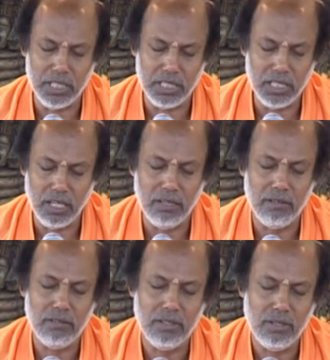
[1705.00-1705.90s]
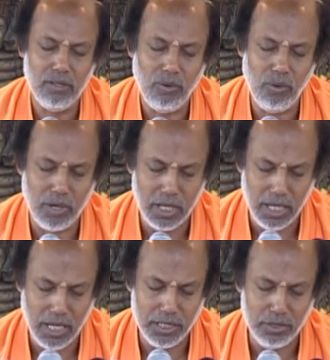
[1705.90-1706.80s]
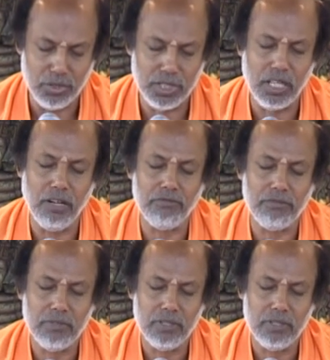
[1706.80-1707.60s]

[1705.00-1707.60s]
a little, organize yourself,